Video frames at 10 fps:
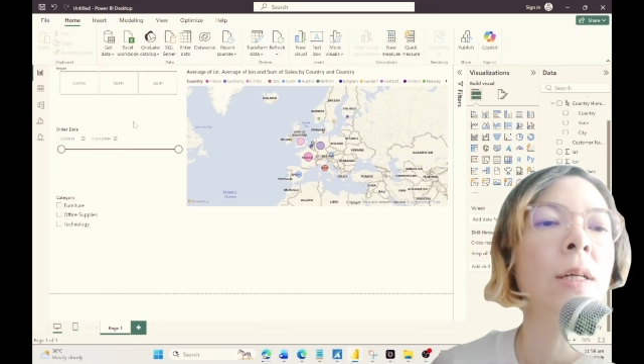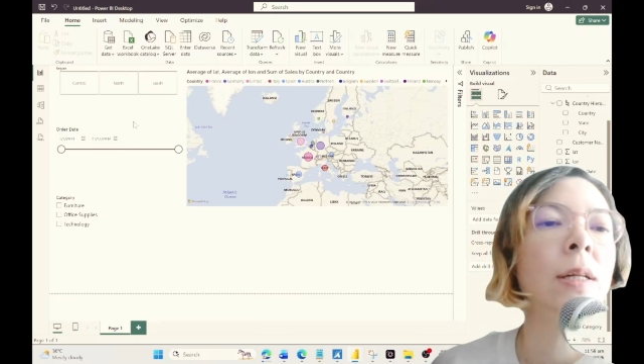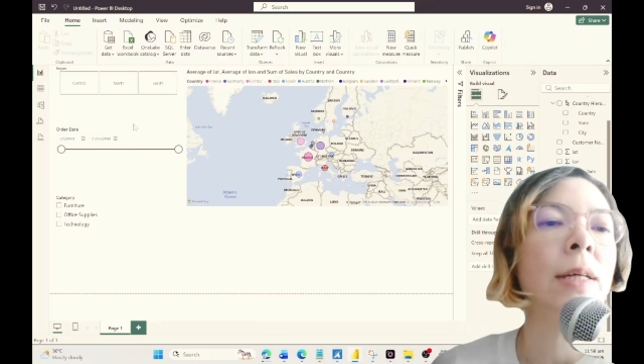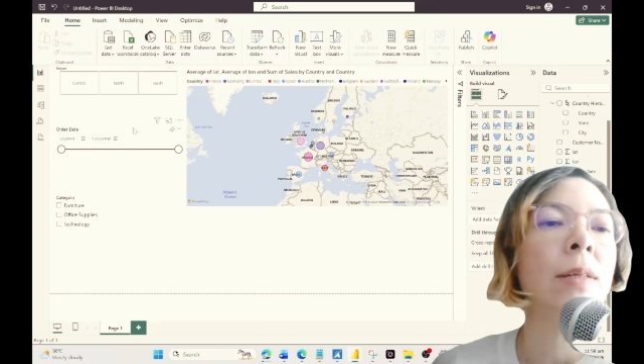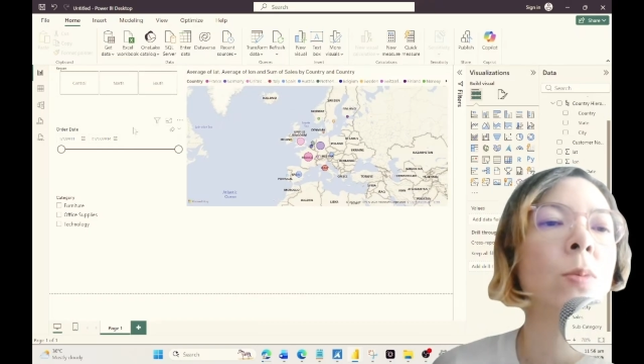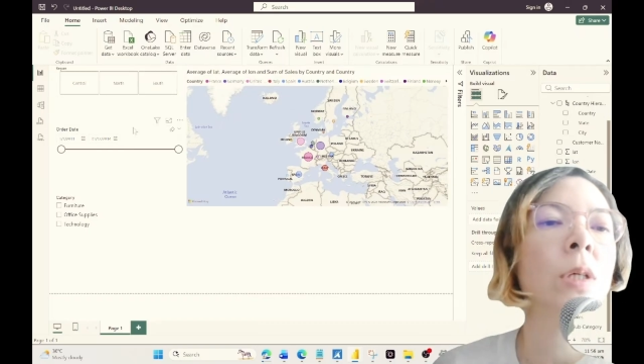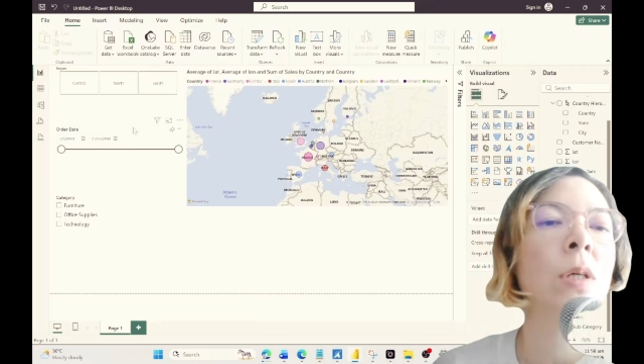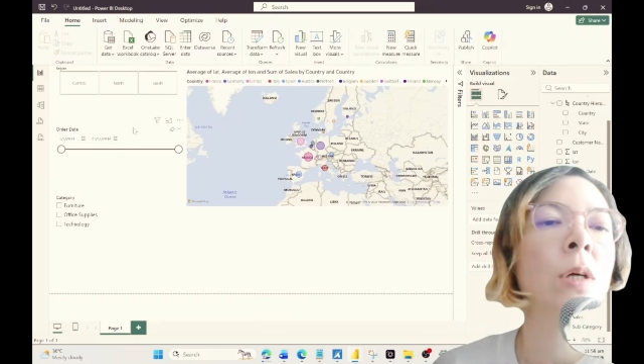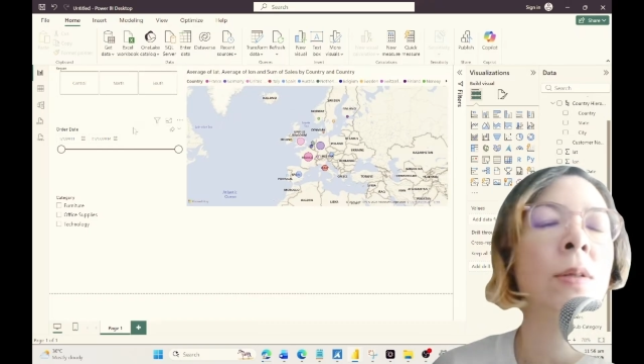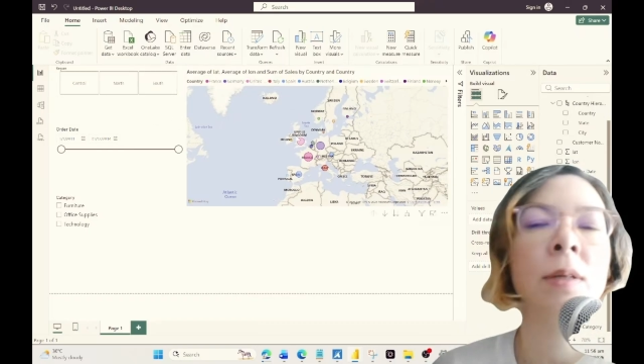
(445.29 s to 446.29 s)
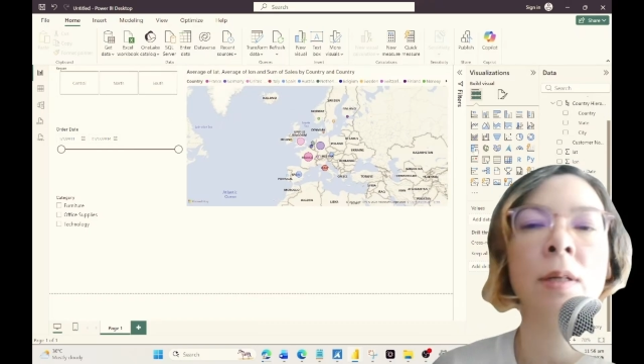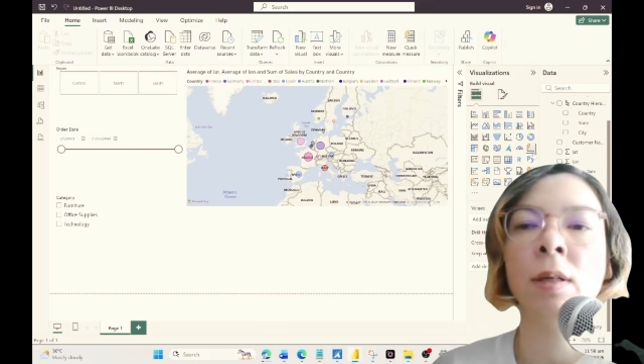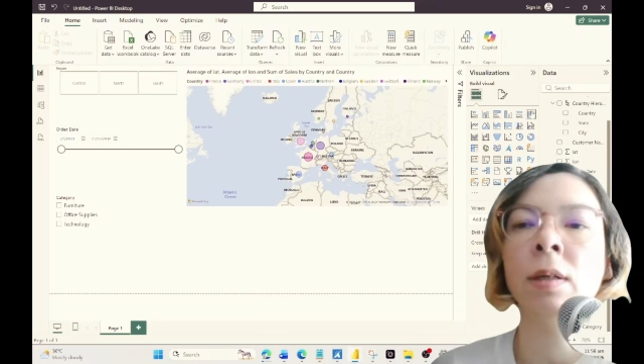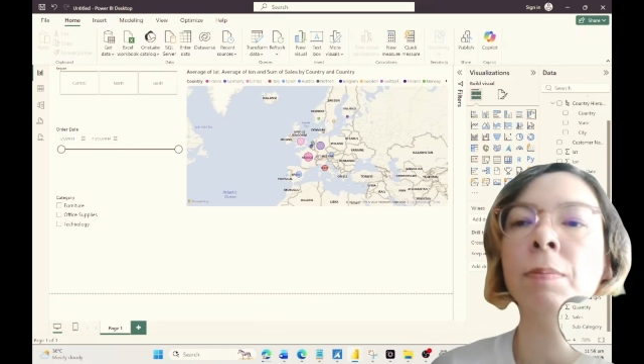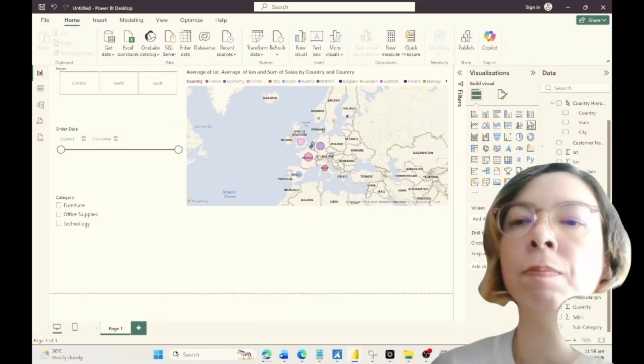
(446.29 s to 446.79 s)
Let's work on
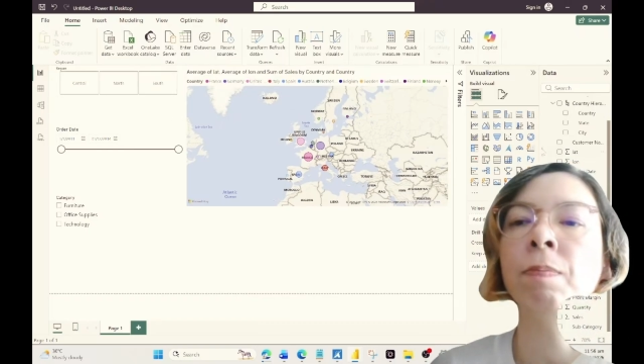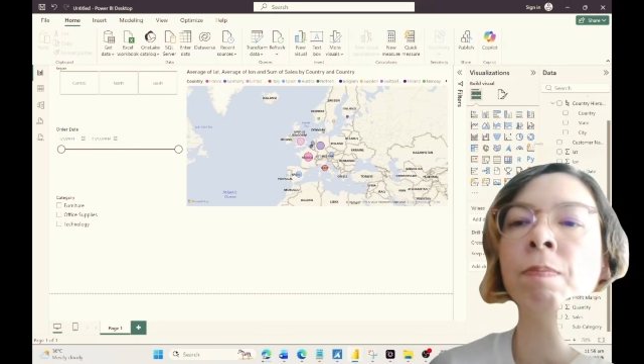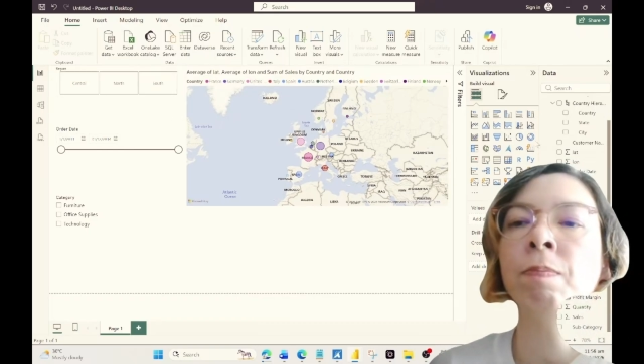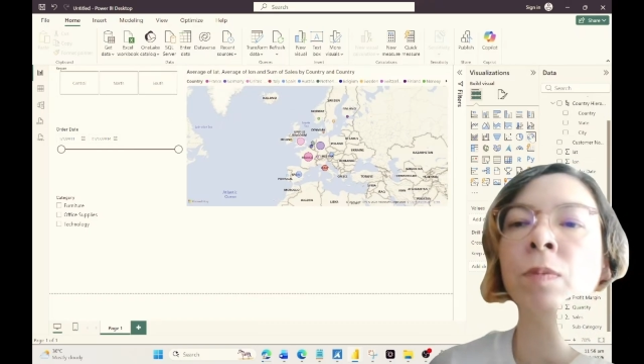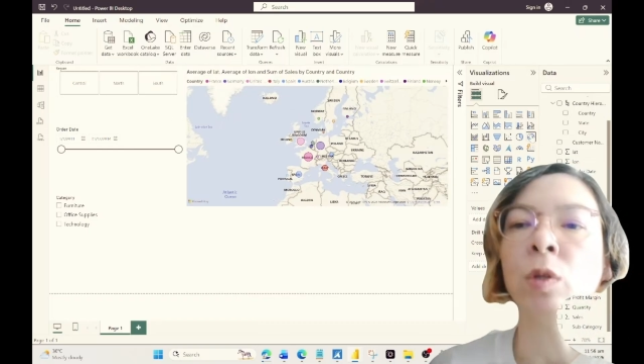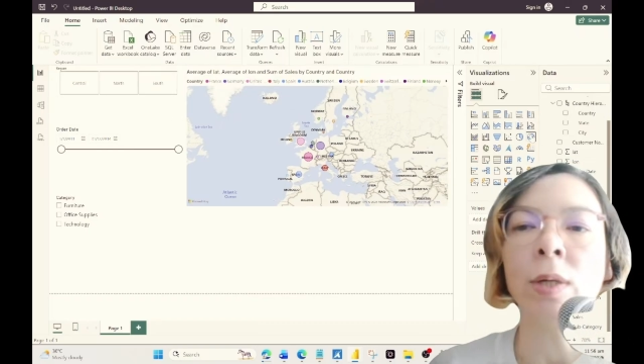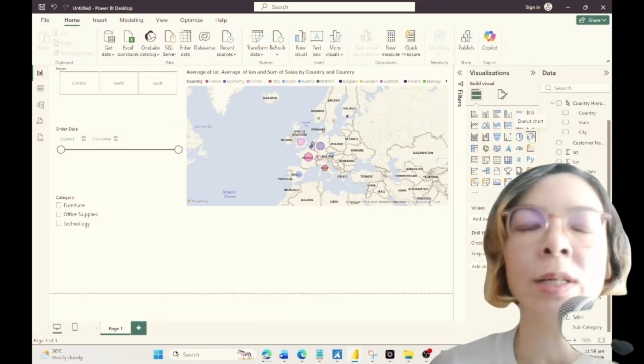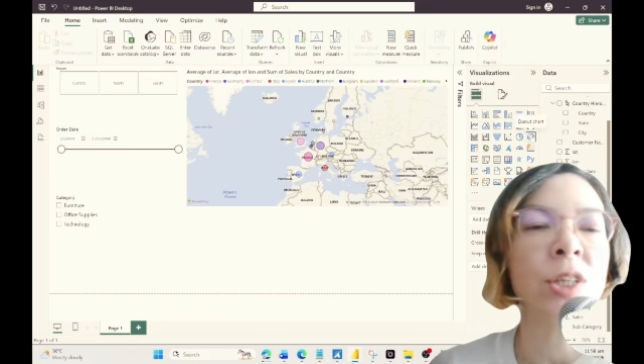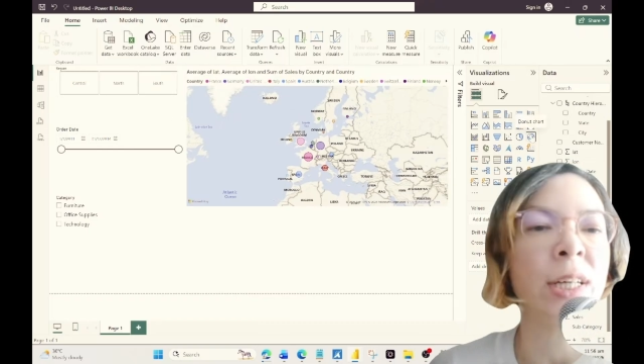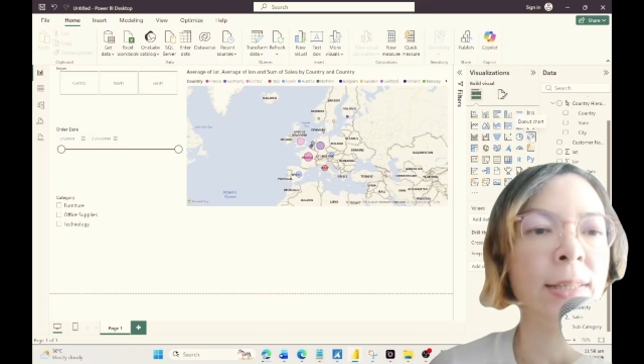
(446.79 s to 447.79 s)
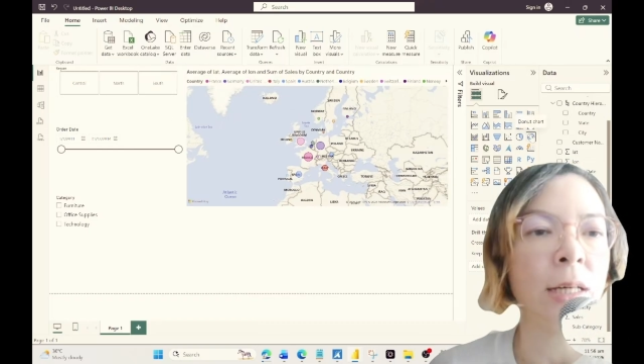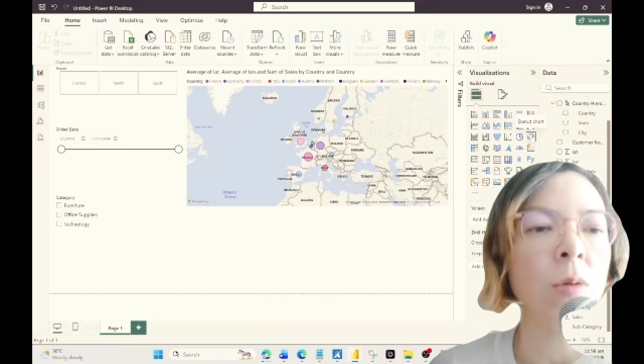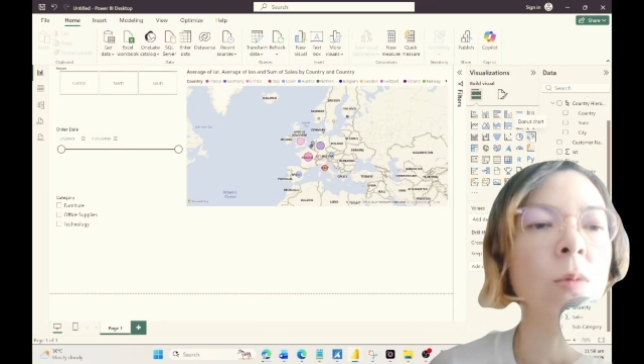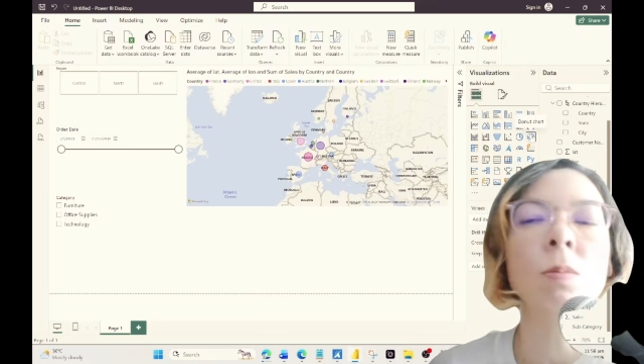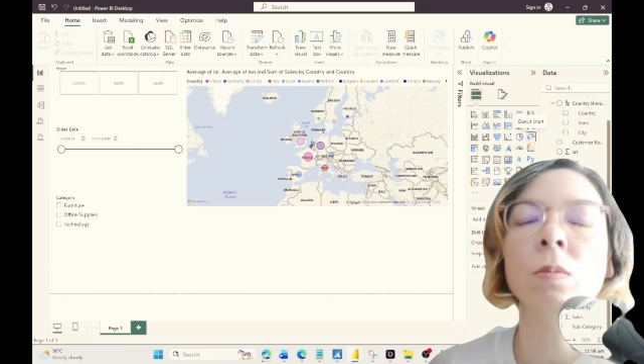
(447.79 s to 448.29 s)
the donut chart
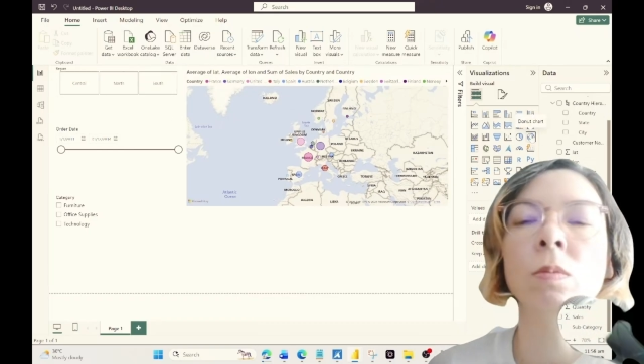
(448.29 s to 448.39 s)
now.